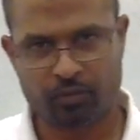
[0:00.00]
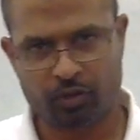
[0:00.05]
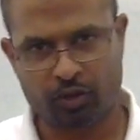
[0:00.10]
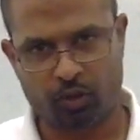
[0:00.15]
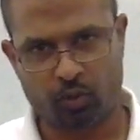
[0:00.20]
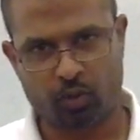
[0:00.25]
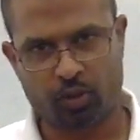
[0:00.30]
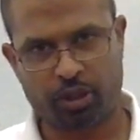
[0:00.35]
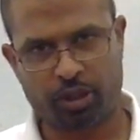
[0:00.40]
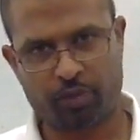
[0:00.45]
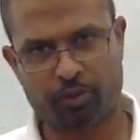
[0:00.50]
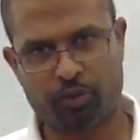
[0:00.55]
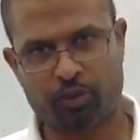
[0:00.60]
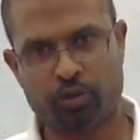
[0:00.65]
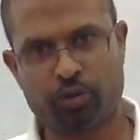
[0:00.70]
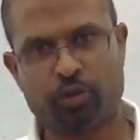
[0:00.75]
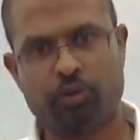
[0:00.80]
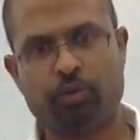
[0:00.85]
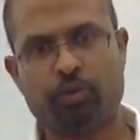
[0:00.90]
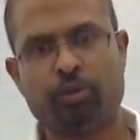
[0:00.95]
Now what I'm
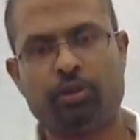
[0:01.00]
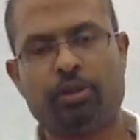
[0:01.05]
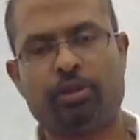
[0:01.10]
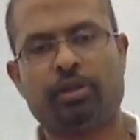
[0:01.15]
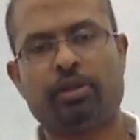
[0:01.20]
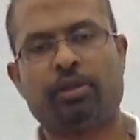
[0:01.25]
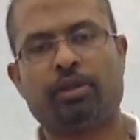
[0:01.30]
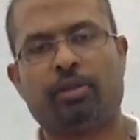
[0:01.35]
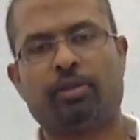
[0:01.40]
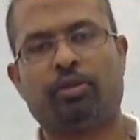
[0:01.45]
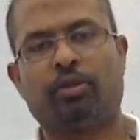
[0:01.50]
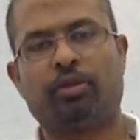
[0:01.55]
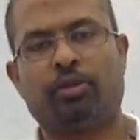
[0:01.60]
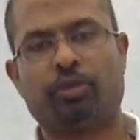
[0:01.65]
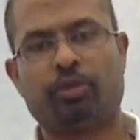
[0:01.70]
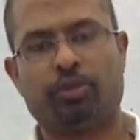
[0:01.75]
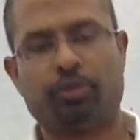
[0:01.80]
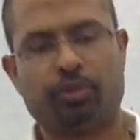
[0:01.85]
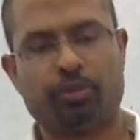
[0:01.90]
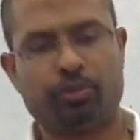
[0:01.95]
going to do is I'm going to
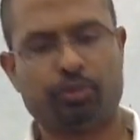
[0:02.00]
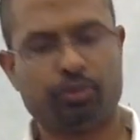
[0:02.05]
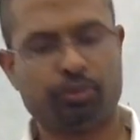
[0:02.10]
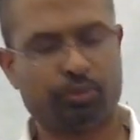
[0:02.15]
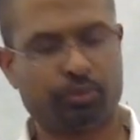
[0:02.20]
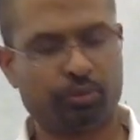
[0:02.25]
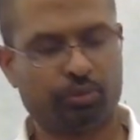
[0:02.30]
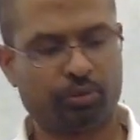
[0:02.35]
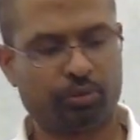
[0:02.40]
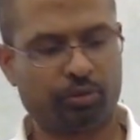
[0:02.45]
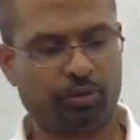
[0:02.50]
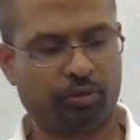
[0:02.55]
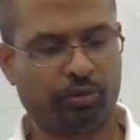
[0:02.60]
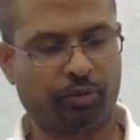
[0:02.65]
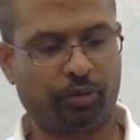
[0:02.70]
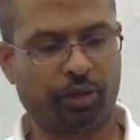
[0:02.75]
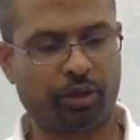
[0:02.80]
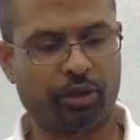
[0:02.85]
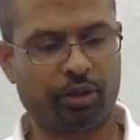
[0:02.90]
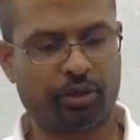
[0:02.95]
show you the
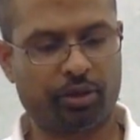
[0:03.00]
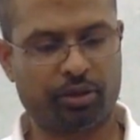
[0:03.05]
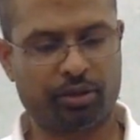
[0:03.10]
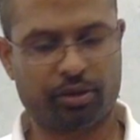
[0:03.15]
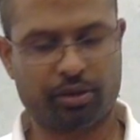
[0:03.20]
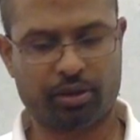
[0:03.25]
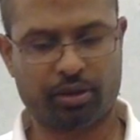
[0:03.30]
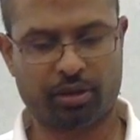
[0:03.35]
various